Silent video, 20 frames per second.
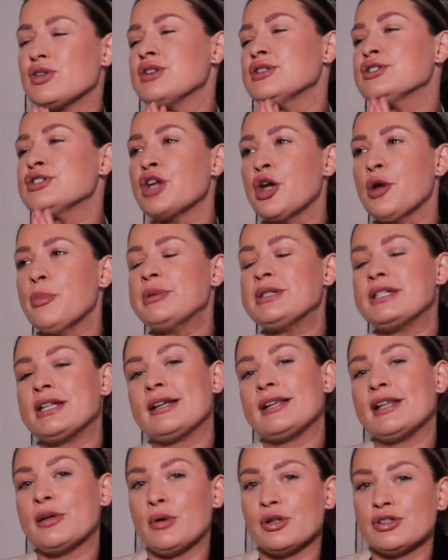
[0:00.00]
I don't
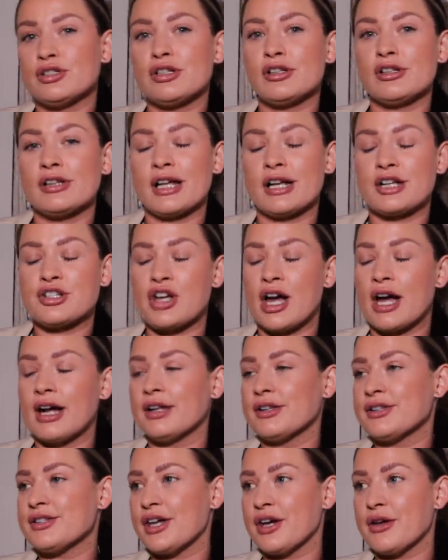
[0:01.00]
particularly want to look like a
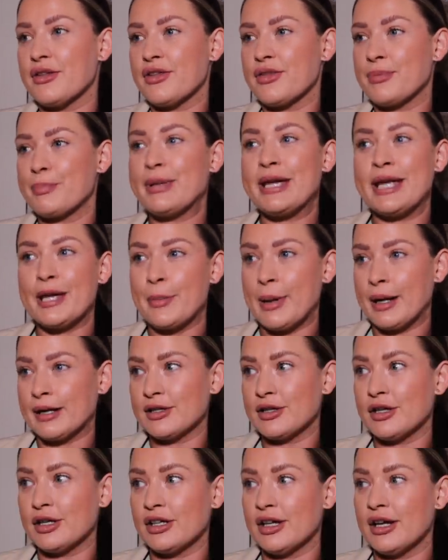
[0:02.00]
child, so the Peter
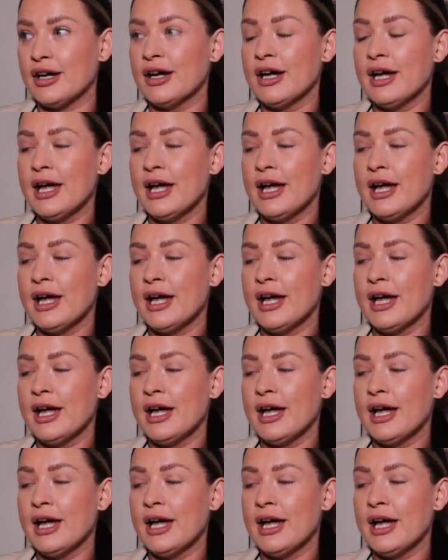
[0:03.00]
Pan collar,